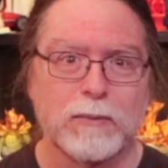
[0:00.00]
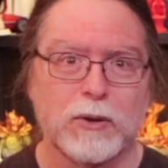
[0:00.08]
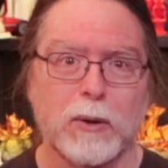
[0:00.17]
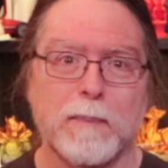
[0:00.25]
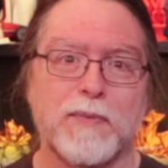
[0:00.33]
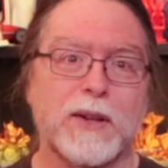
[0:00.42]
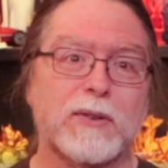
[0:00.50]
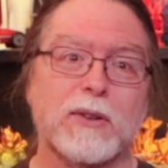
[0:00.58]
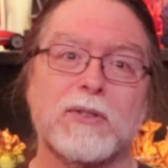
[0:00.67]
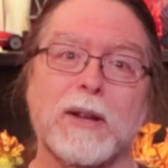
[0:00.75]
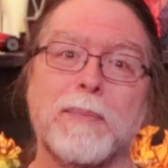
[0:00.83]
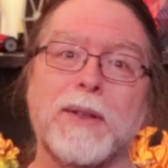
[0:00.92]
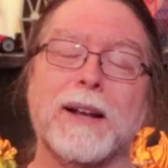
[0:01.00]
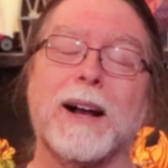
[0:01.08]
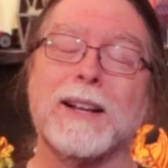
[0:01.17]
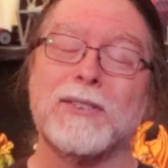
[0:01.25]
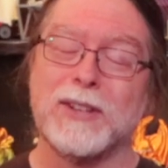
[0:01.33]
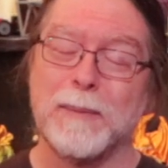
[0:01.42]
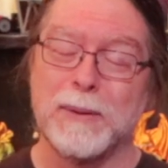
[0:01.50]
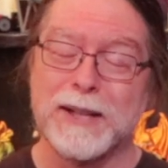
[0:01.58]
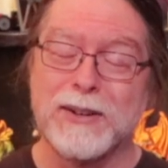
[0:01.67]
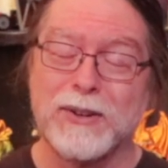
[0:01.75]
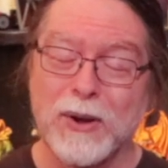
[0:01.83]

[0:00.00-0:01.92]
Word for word: So this is something I simply